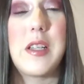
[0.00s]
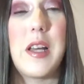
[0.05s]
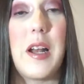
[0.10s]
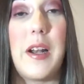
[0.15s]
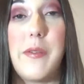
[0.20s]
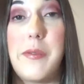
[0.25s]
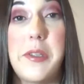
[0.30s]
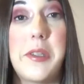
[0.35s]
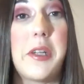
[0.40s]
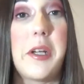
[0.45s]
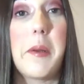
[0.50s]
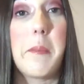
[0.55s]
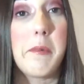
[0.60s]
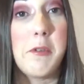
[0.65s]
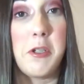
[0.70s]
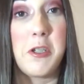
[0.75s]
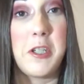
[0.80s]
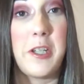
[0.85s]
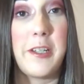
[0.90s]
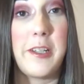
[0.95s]
and I really
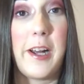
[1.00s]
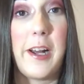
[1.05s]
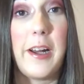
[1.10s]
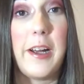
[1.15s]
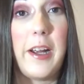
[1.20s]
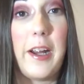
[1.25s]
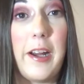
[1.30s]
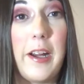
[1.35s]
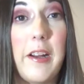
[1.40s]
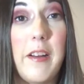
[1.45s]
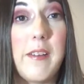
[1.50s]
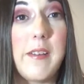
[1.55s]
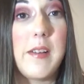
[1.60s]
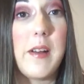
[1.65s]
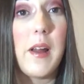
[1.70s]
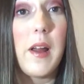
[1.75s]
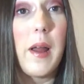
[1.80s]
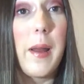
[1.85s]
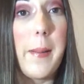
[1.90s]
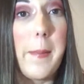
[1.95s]
appreciate that in
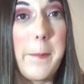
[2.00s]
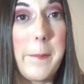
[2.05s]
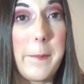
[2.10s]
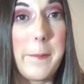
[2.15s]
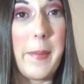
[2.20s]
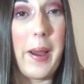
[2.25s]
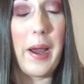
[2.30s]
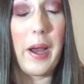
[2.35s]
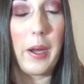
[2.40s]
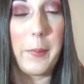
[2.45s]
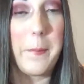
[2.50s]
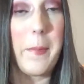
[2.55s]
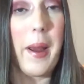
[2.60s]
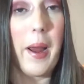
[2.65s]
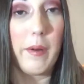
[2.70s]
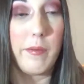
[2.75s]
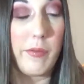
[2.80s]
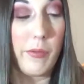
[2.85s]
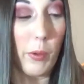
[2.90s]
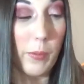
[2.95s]
a
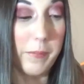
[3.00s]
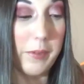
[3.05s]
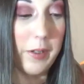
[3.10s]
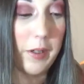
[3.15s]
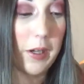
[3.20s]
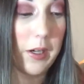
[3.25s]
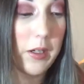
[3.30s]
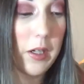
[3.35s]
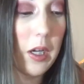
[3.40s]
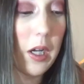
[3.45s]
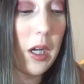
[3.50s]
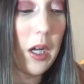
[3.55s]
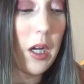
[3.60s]
matte formula.